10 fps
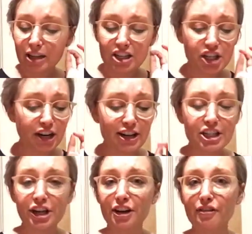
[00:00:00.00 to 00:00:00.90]

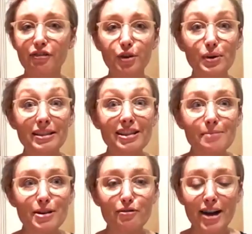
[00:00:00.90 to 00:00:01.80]
cherry fruit, a little
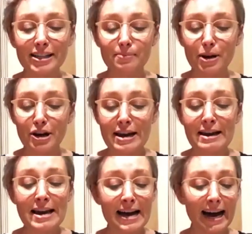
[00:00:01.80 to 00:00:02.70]
bit of raspberry,
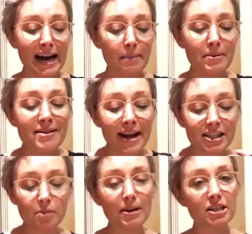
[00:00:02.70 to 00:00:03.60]
not
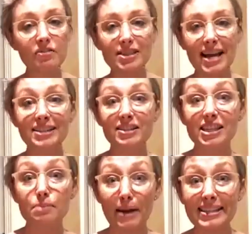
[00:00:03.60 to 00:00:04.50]
so much of this as
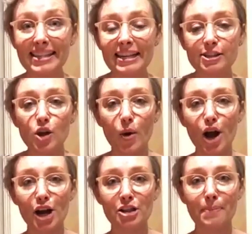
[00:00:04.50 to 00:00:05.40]
the spiciness
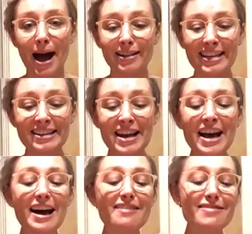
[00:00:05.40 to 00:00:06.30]
going on in the
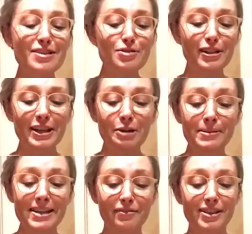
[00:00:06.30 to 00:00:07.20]
palate, a little
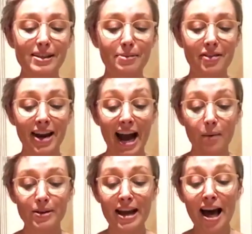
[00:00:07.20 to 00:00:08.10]
cleaner, but definitely something that
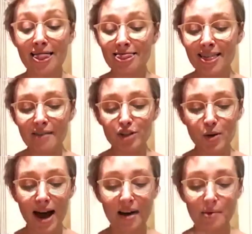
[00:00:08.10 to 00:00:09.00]
I would
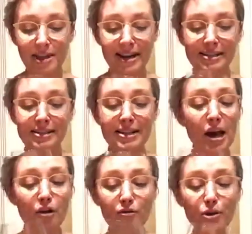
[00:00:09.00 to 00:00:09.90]
love to have with a nice
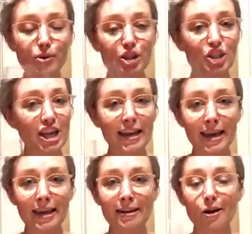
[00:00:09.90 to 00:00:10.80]
roast
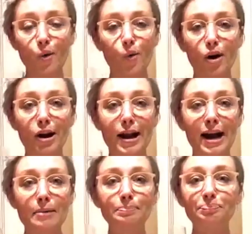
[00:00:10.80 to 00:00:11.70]
chicken
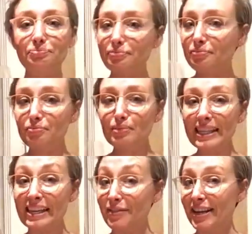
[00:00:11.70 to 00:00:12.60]
or
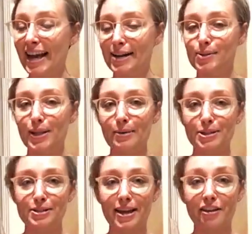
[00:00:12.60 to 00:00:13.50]
even a
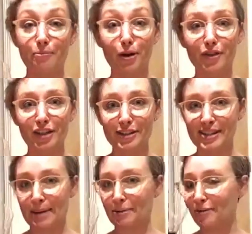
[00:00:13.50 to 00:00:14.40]
cassoulet, which is kind of perfect
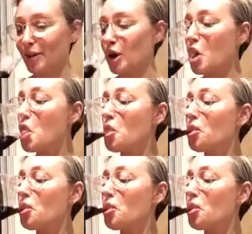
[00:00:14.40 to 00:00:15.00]
this time of year.